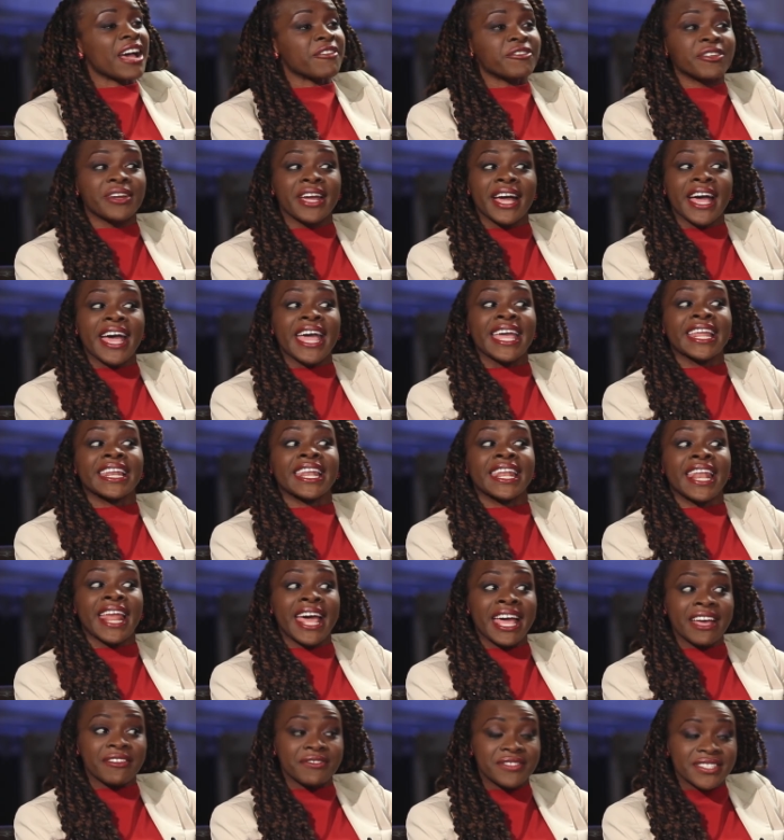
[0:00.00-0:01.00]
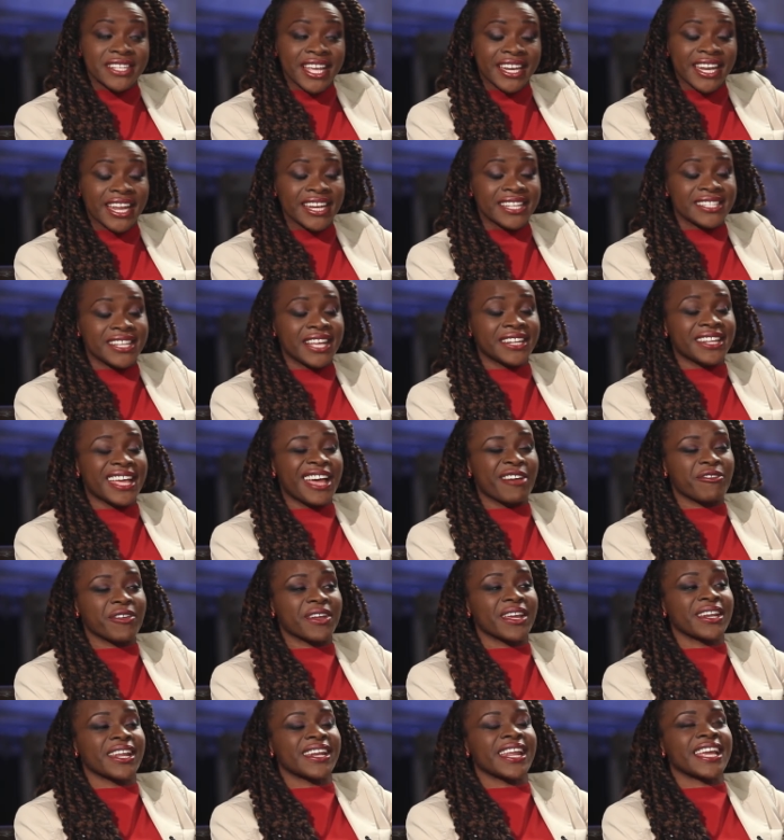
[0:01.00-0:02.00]
Africa I left. And that is not the
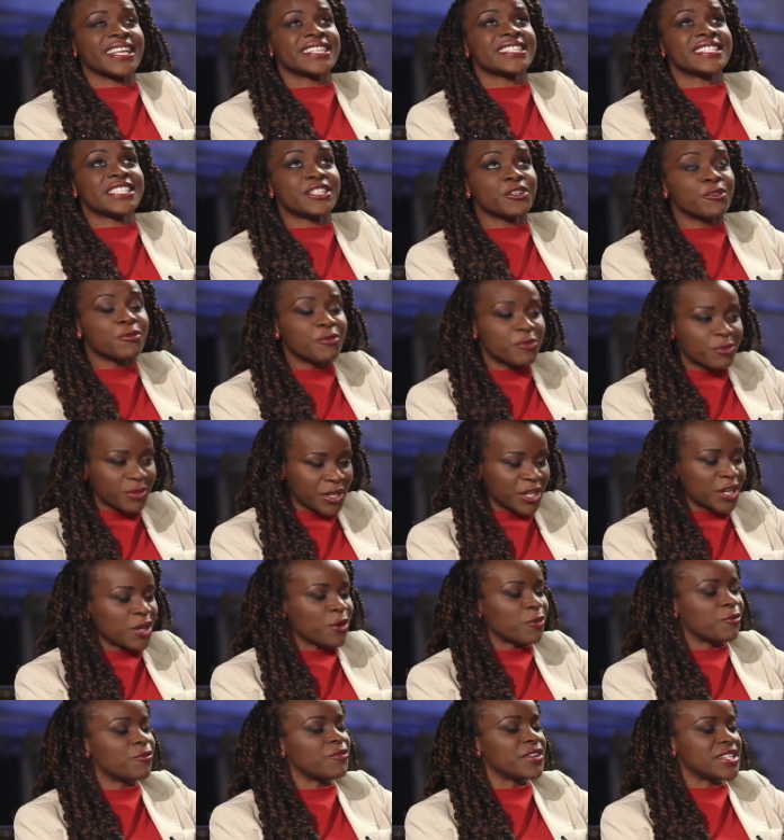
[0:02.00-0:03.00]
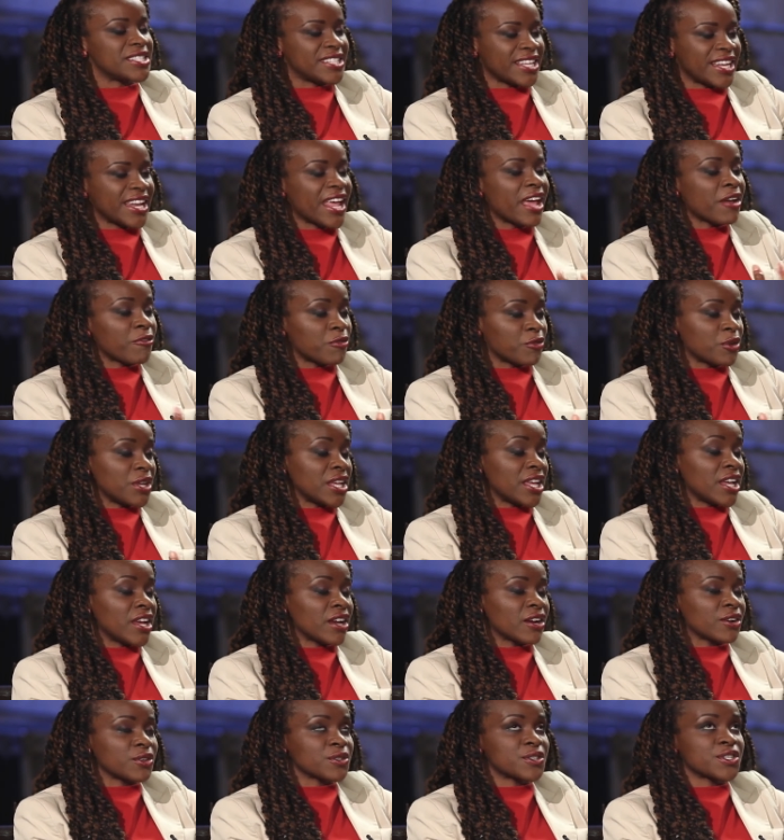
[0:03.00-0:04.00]
Africa that I still, visit every
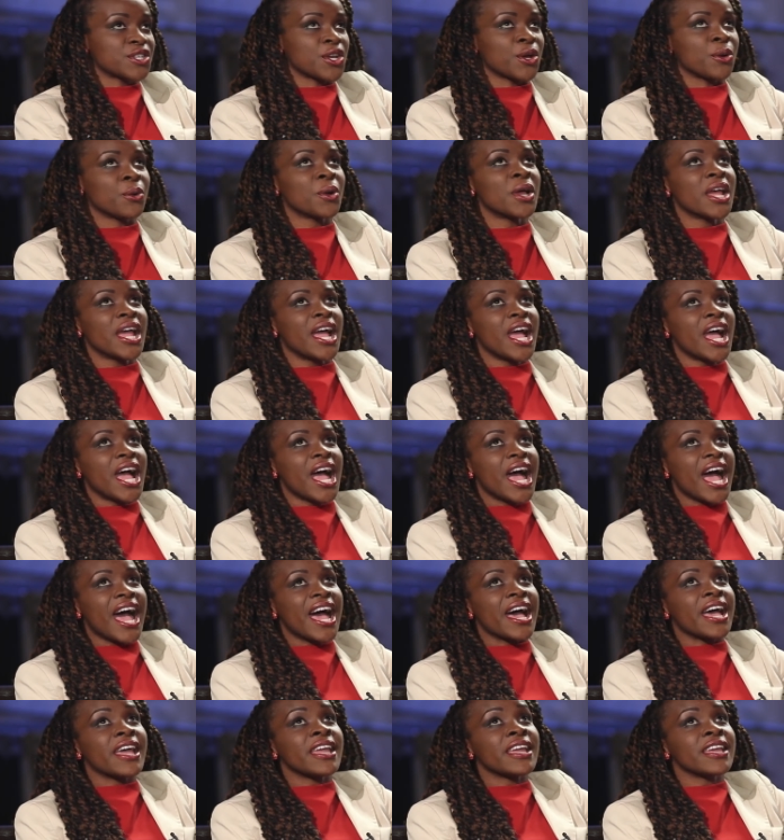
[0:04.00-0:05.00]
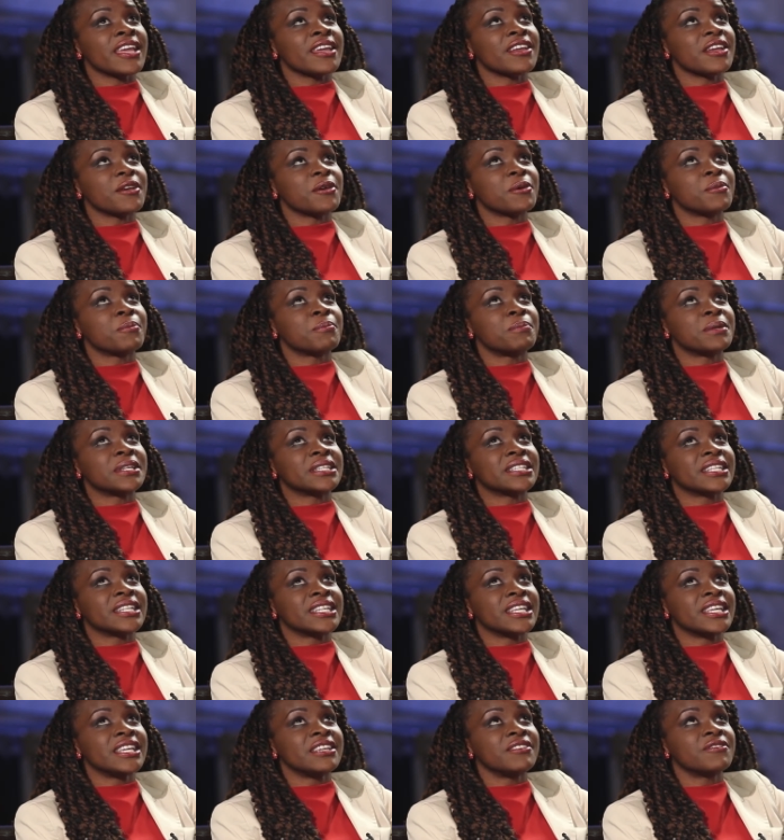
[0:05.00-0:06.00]
year. So I
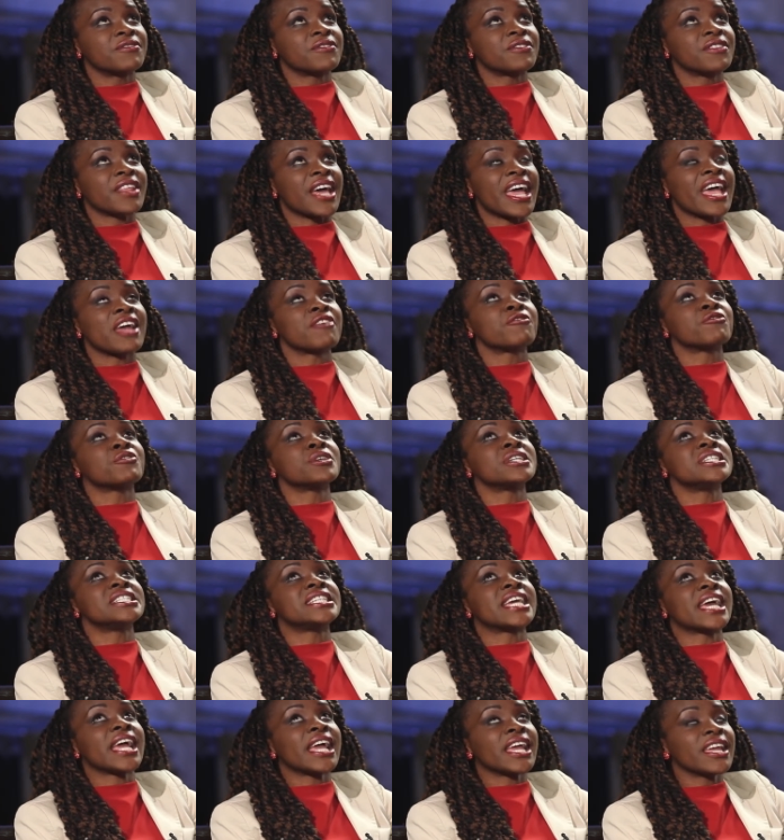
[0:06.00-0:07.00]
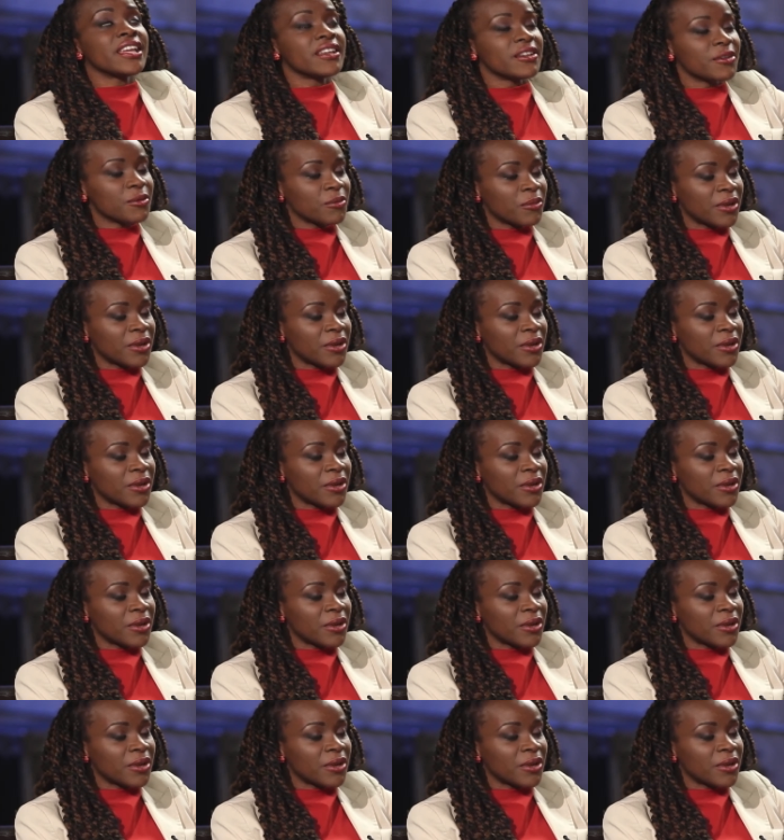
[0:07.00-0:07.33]
believe that every day